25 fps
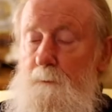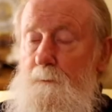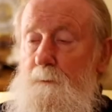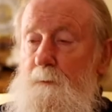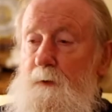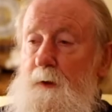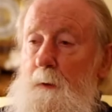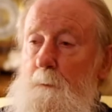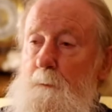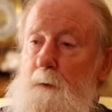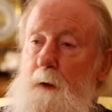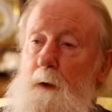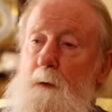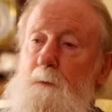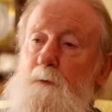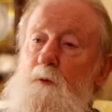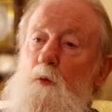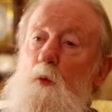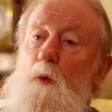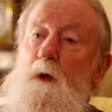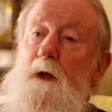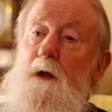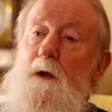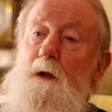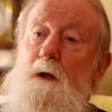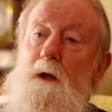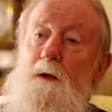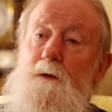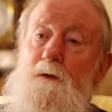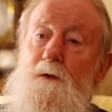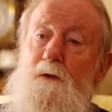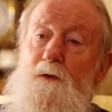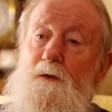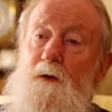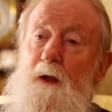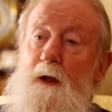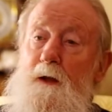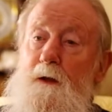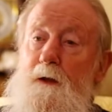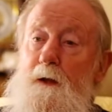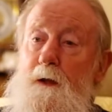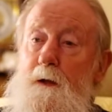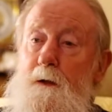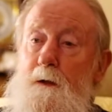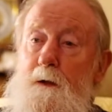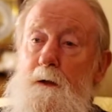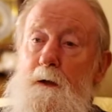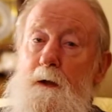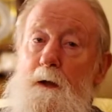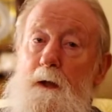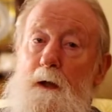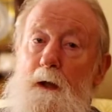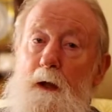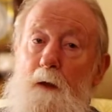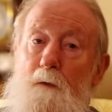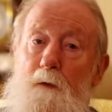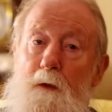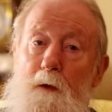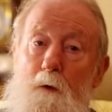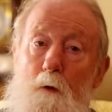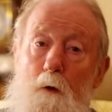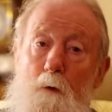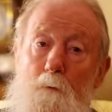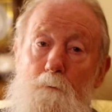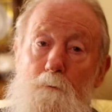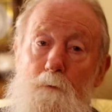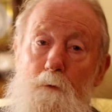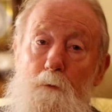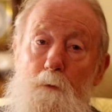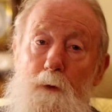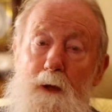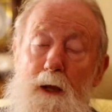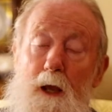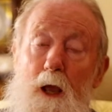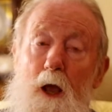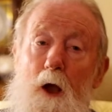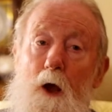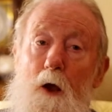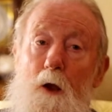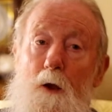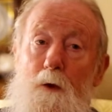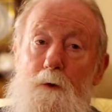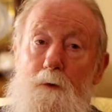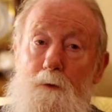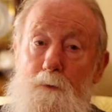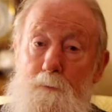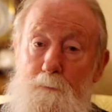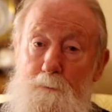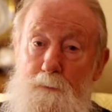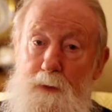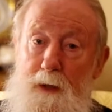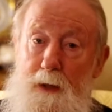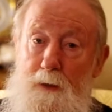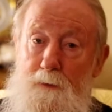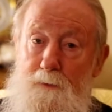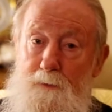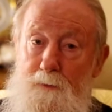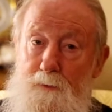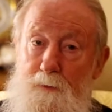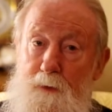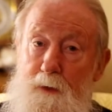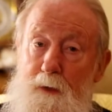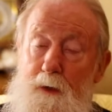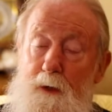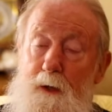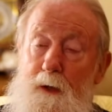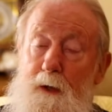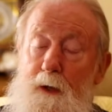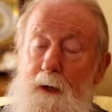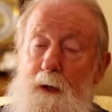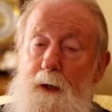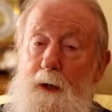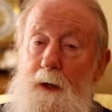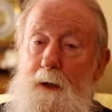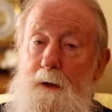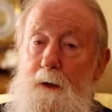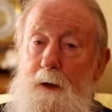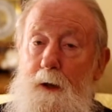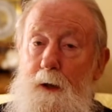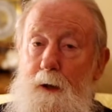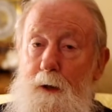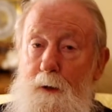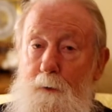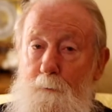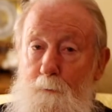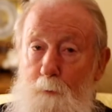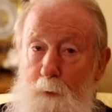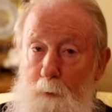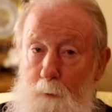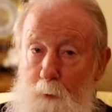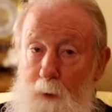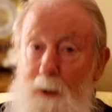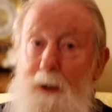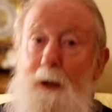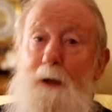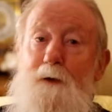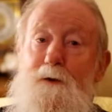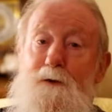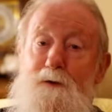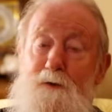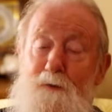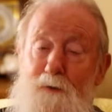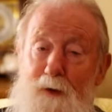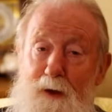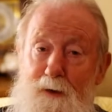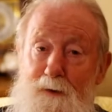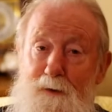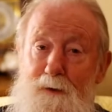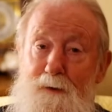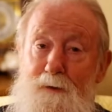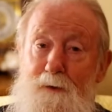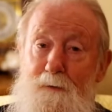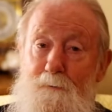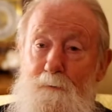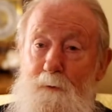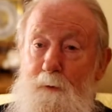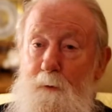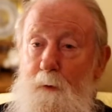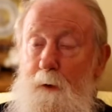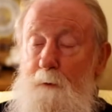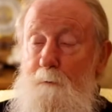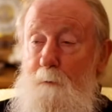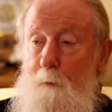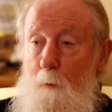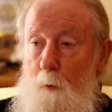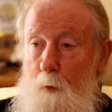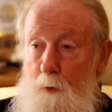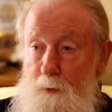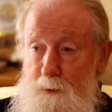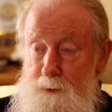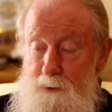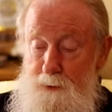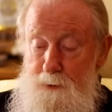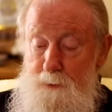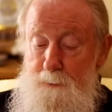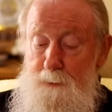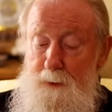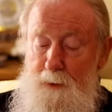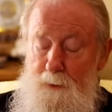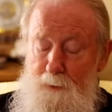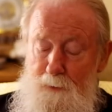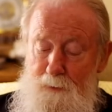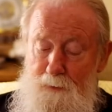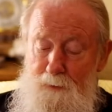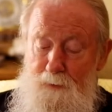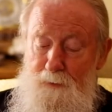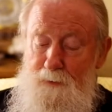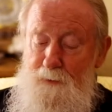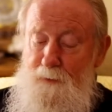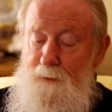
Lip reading: sometimes we can understand it, and I think often we can't. But we will understand it if we want to, because this